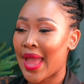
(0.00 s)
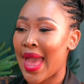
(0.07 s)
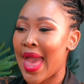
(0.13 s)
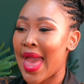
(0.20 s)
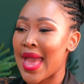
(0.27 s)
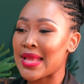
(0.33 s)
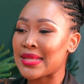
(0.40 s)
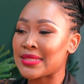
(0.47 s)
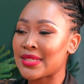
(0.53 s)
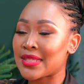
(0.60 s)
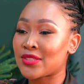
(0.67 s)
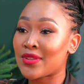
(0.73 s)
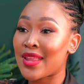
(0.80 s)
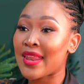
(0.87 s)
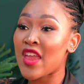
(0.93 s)
And
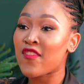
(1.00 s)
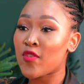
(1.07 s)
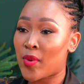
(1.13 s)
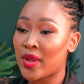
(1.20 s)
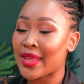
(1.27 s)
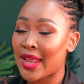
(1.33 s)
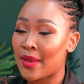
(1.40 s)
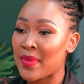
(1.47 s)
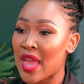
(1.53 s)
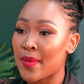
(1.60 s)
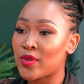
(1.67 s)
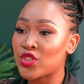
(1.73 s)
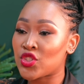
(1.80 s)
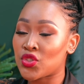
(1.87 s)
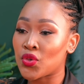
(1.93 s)
so that everybody can be
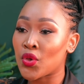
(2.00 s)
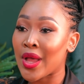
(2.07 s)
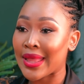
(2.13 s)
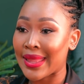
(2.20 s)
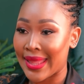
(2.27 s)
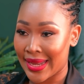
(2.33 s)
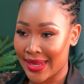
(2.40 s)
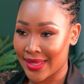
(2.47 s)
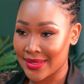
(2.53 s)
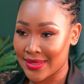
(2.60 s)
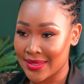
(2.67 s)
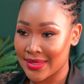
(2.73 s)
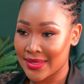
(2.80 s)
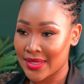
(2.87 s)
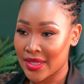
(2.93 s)
able to get it,
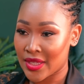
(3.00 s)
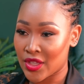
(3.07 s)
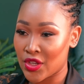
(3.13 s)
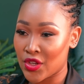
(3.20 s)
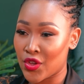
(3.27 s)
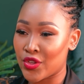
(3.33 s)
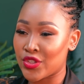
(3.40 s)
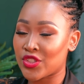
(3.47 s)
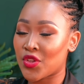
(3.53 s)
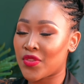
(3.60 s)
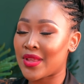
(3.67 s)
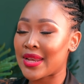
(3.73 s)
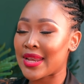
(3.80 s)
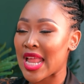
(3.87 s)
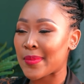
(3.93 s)
So
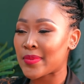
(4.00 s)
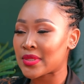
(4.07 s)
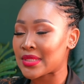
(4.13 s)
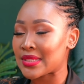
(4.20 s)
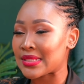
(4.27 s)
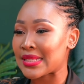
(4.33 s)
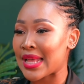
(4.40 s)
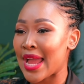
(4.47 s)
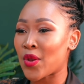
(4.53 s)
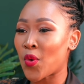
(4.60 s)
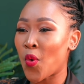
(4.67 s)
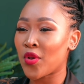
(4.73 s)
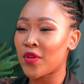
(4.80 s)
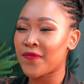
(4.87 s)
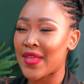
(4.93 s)
the label design,
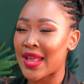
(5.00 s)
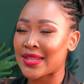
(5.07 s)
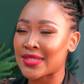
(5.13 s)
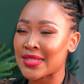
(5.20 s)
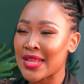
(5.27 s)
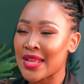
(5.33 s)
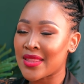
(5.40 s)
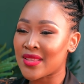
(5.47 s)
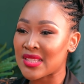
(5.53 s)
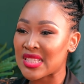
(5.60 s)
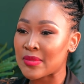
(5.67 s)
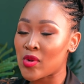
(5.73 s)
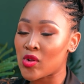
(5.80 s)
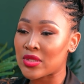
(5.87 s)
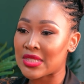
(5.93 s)
all of that, the
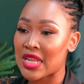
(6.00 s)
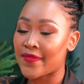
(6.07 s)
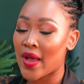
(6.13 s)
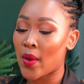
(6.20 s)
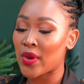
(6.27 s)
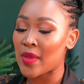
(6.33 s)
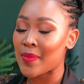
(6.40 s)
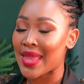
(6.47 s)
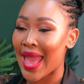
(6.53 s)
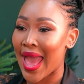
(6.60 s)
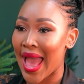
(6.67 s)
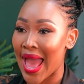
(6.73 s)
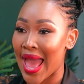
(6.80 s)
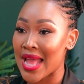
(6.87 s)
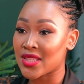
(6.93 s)
small stuff, I want to be
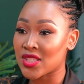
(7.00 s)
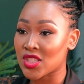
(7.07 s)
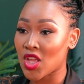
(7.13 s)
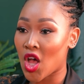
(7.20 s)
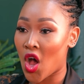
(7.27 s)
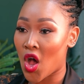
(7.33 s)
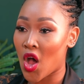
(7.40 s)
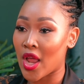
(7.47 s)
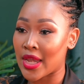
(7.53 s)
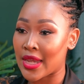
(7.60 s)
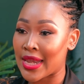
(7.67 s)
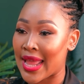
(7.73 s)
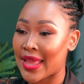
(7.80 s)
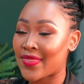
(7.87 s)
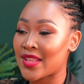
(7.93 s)
hands-on.
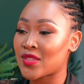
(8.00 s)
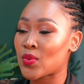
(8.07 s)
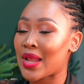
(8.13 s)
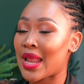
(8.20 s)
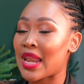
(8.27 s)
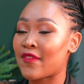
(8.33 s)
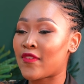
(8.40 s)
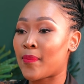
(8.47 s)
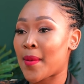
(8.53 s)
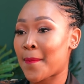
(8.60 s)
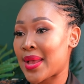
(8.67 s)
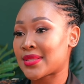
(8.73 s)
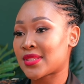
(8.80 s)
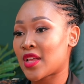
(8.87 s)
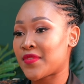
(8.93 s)
Like that's what I love about
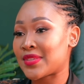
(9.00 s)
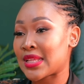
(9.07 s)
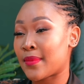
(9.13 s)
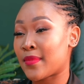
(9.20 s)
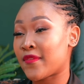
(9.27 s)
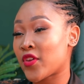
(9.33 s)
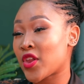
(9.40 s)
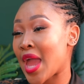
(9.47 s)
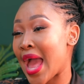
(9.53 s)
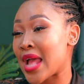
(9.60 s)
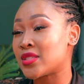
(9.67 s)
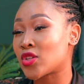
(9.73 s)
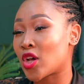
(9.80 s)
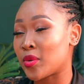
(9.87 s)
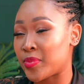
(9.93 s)
myself is that I'm a very
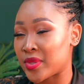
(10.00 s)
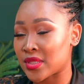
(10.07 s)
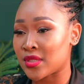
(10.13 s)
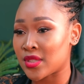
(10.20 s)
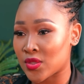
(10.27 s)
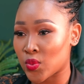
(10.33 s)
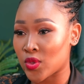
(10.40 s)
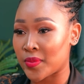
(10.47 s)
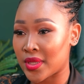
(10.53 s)
hands-on businesswoman.